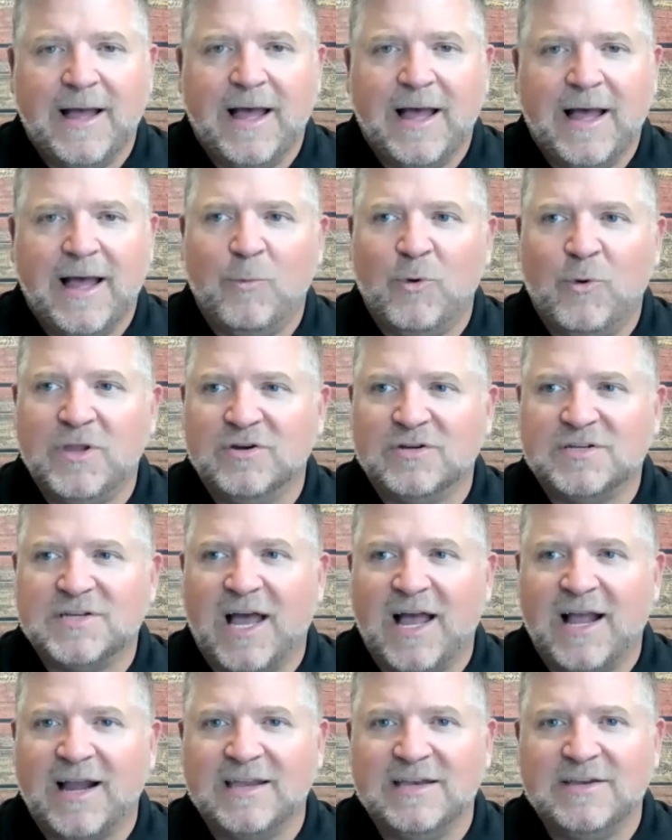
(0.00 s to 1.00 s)
When you're
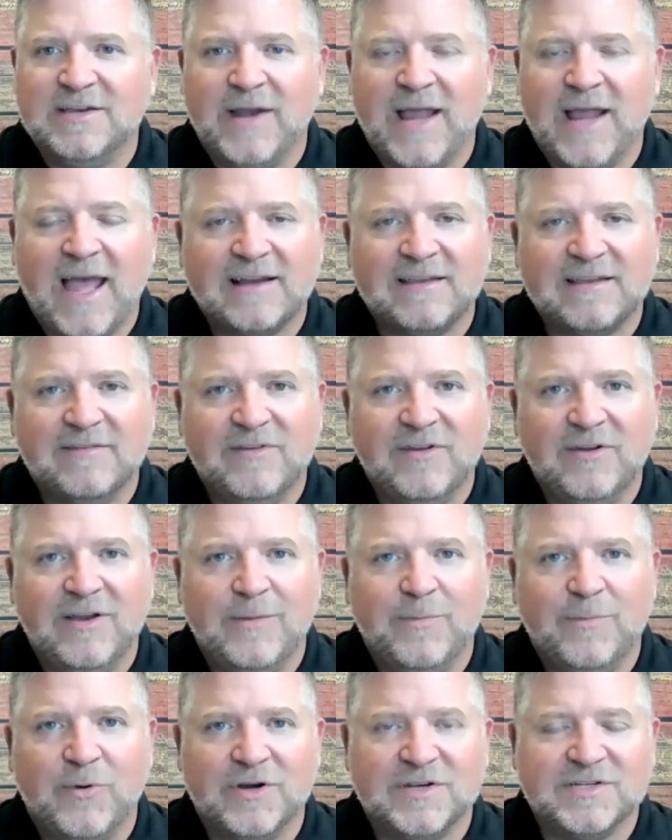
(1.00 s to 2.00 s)
talking to an active
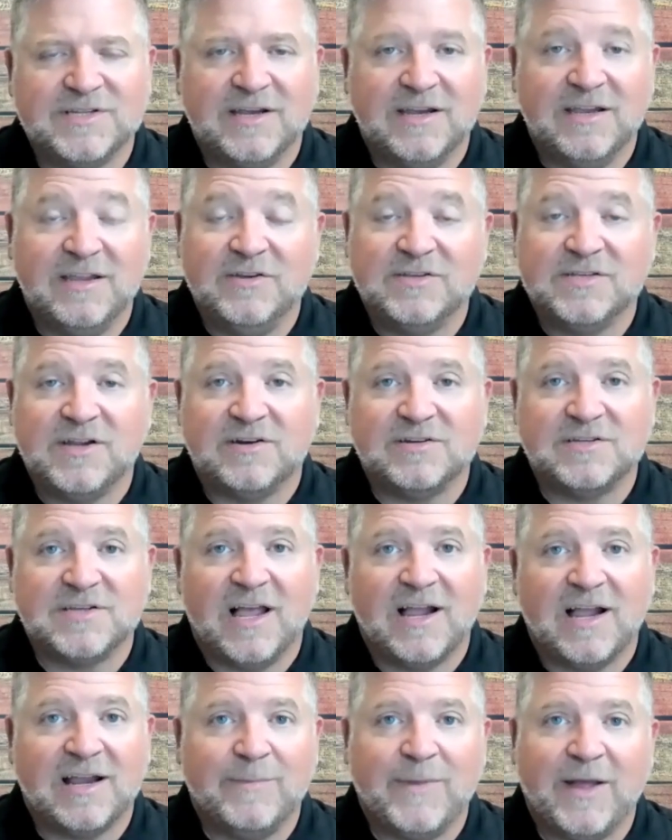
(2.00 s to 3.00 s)
duty person and you start
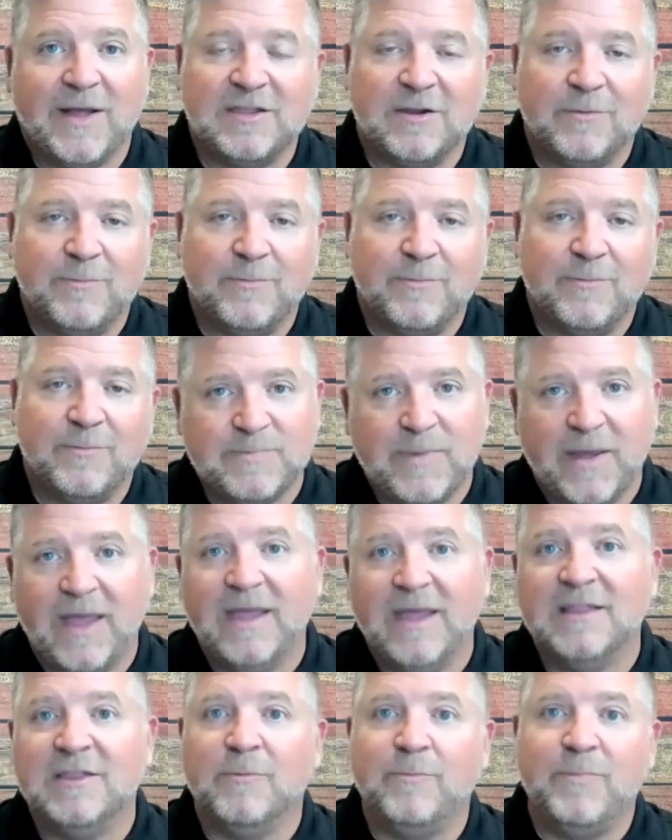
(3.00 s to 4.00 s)
talking about their base
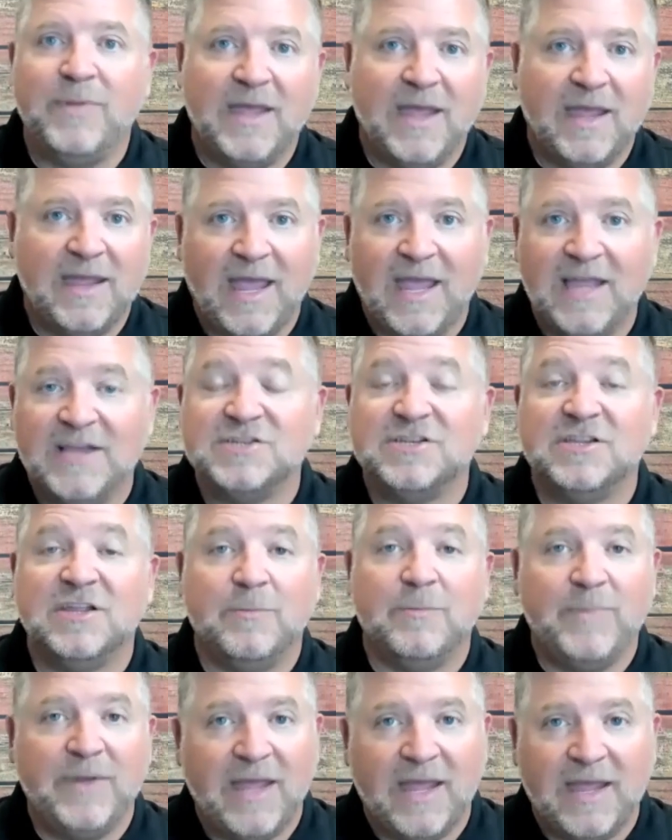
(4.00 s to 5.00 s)
pay and their BAH and
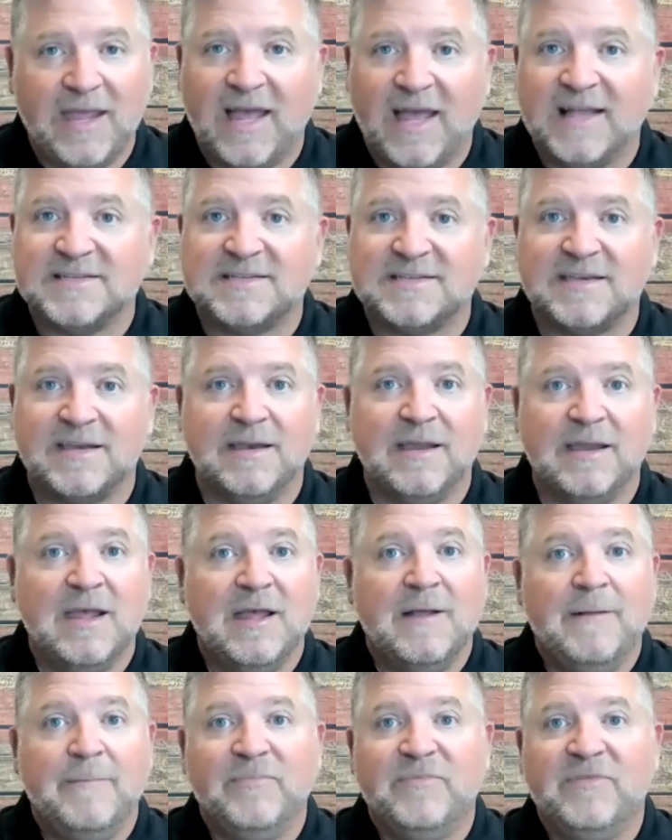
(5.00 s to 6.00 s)
their BAS and
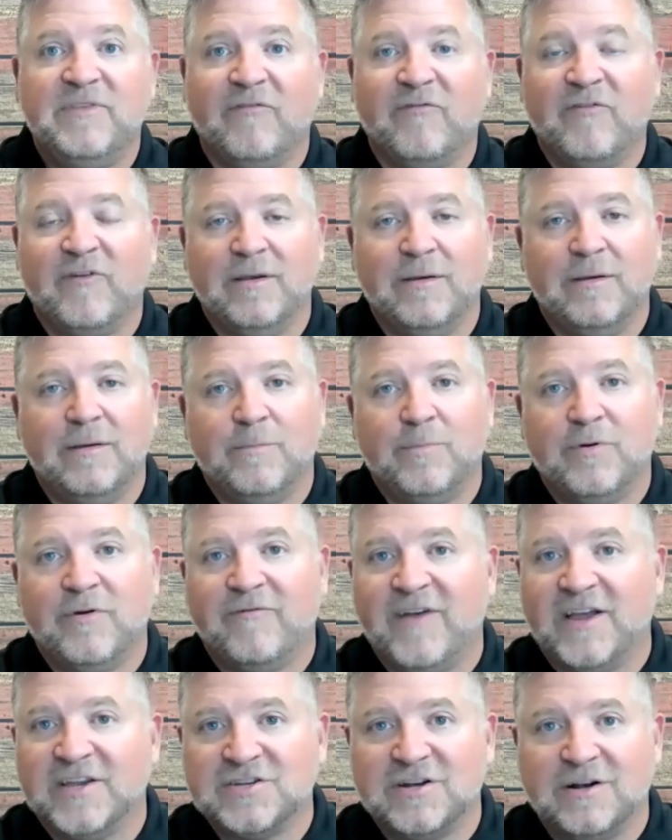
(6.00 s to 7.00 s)
different
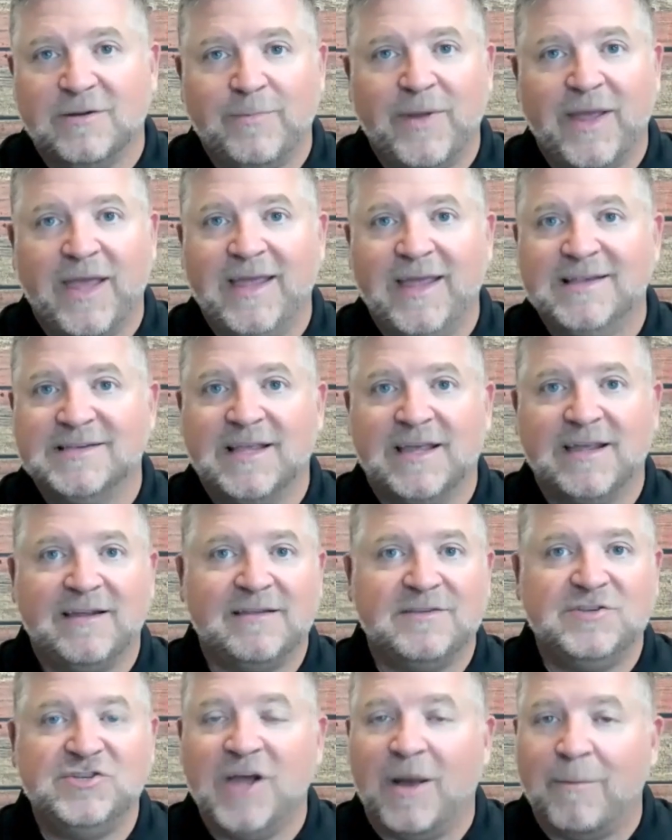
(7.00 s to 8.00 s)
professional pays like
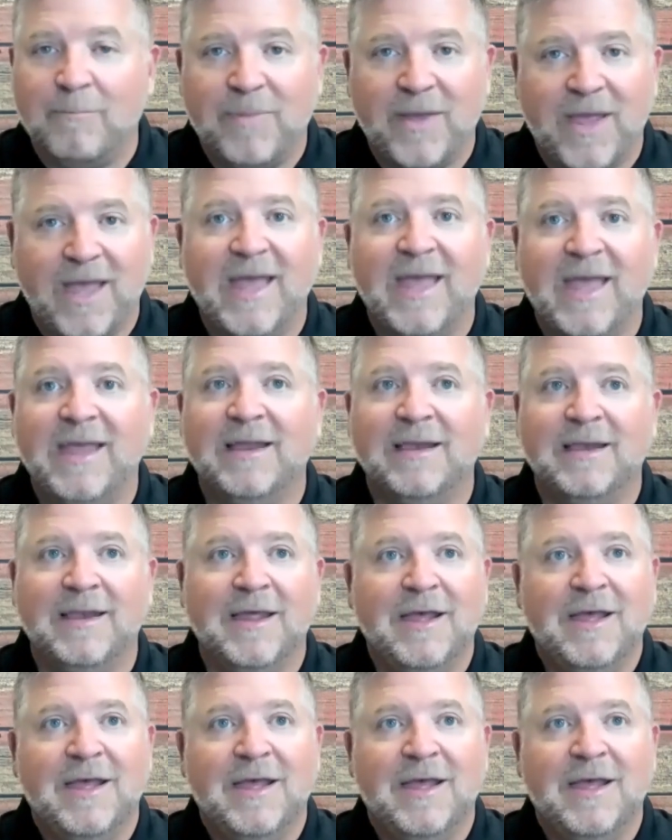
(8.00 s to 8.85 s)
jump pay and